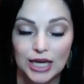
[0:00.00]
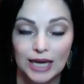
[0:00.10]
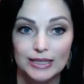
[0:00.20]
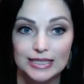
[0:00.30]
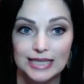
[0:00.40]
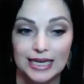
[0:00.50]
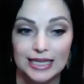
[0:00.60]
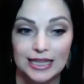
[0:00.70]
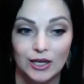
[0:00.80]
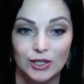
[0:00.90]
I'm excited
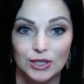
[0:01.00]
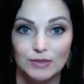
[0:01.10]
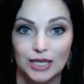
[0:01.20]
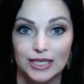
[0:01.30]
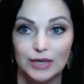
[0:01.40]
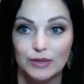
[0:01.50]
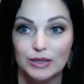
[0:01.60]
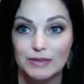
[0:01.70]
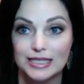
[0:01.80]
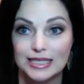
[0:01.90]
that y'all jumped on here with
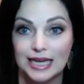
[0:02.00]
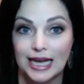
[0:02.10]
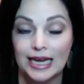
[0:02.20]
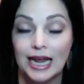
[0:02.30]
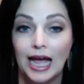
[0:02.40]
me tonight.